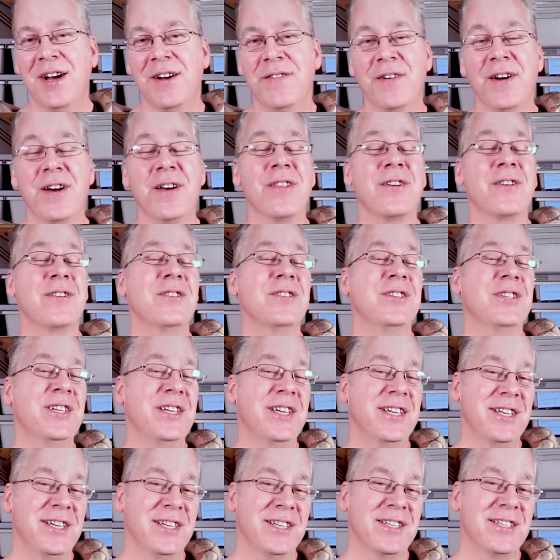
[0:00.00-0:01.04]
of other
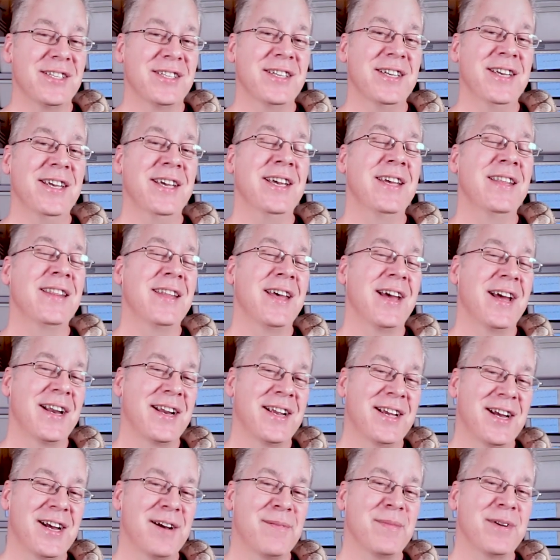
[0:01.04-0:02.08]
genes in
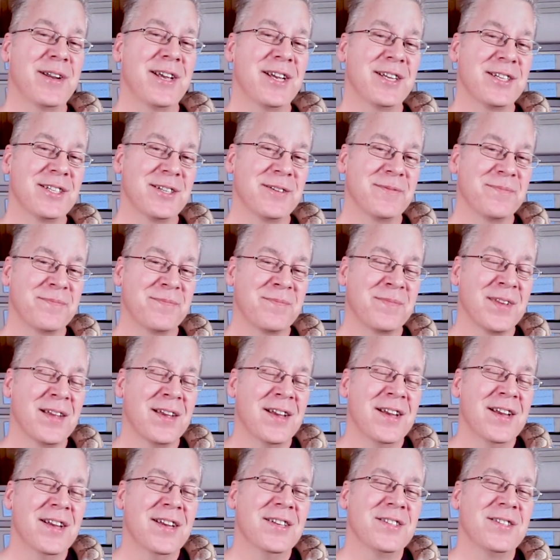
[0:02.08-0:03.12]
that combination.
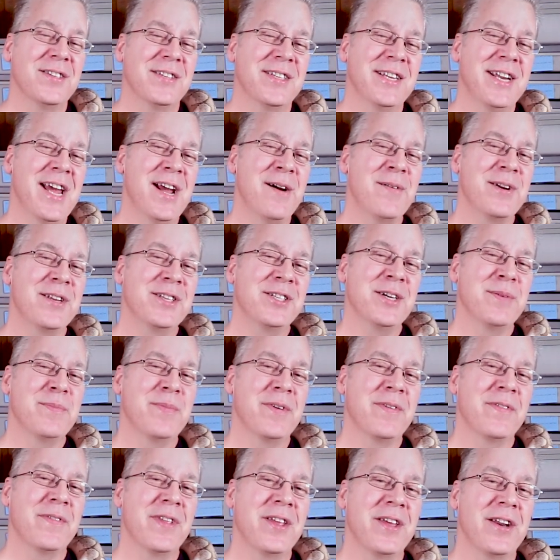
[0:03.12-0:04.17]
So today I want to jump
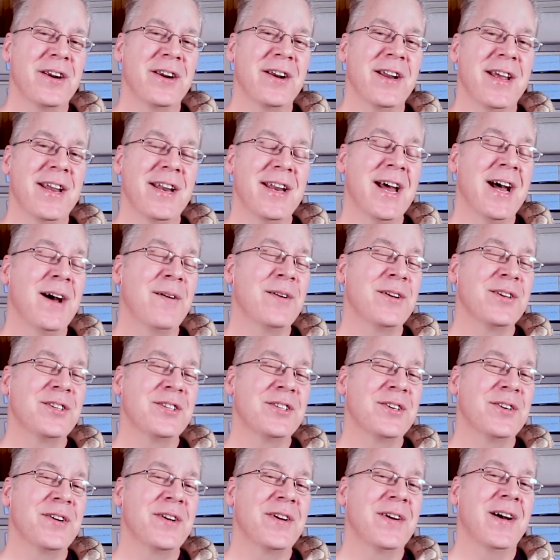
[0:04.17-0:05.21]
over the internet and I want to
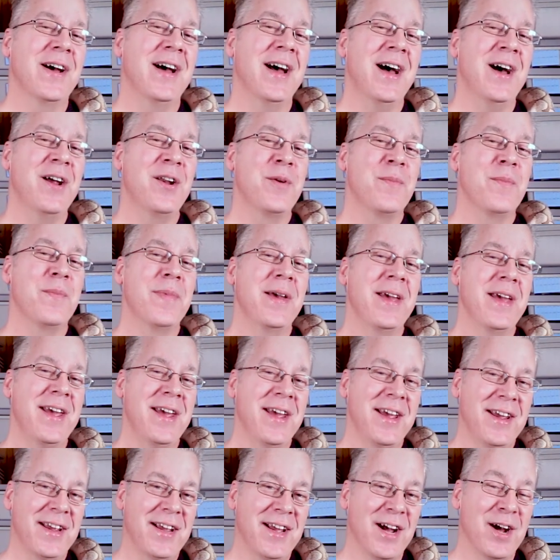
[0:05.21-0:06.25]
show you how to
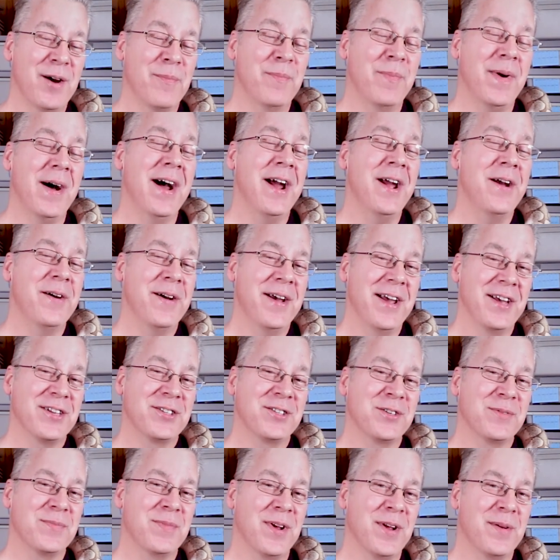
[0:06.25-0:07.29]
make a
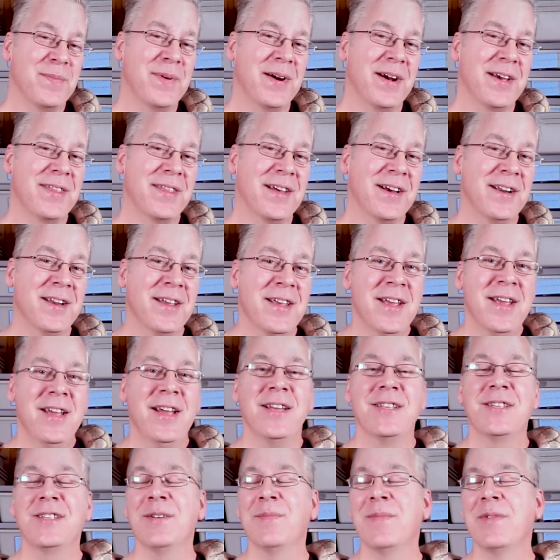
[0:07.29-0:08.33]
Biohazard Ball Python
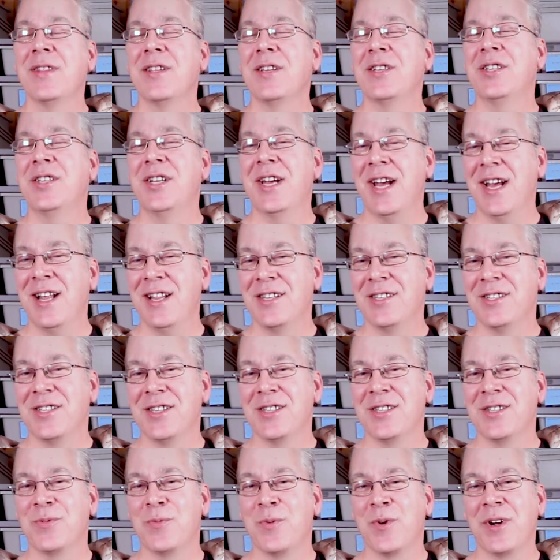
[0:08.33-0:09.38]
and some of the
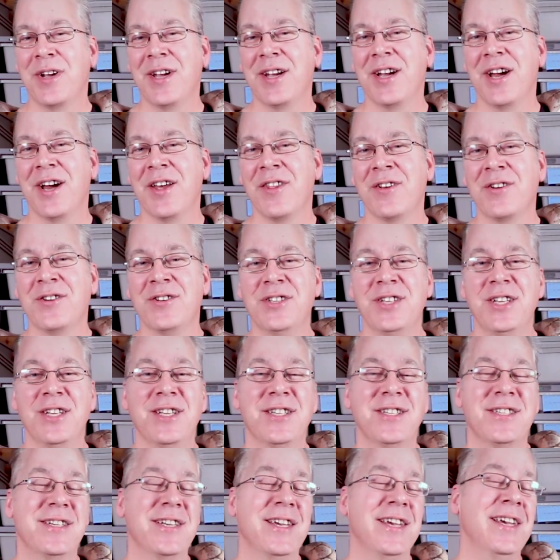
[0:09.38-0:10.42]
challenges working other
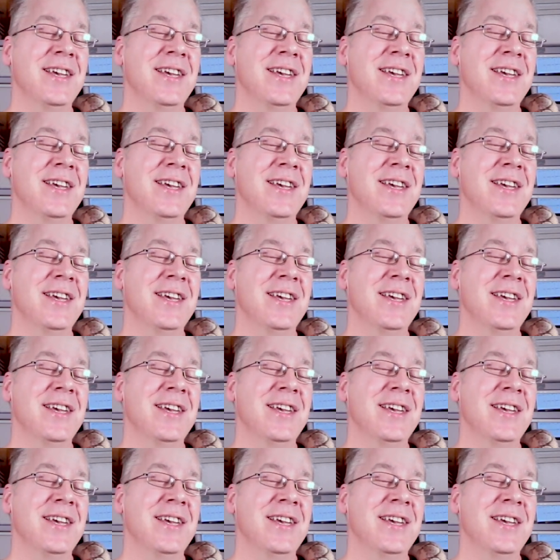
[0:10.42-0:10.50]
genes